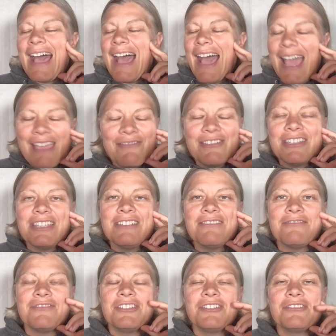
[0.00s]
I haven't
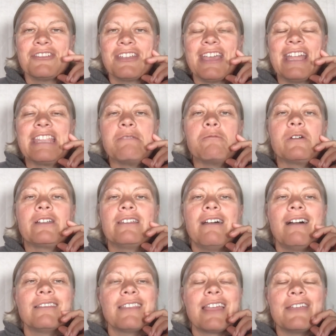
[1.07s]
interviewed anyone
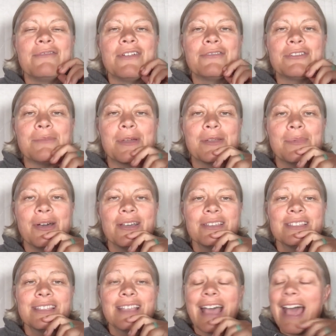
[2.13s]
on life after menopause.